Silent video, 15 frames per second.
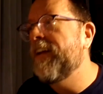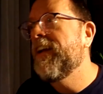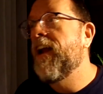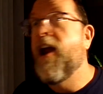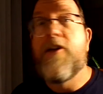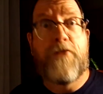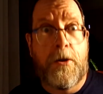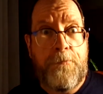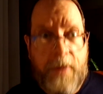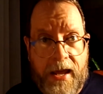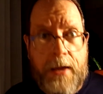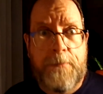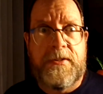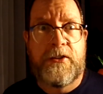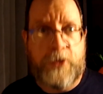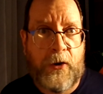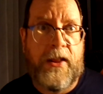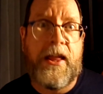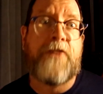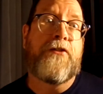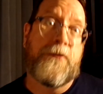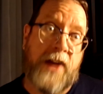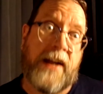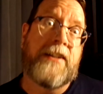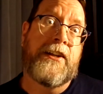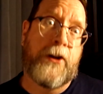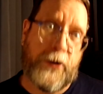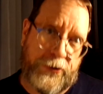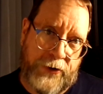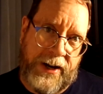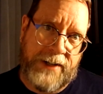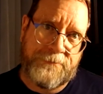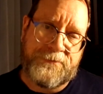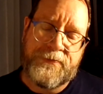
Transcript: from Babes in Toyland from 1903.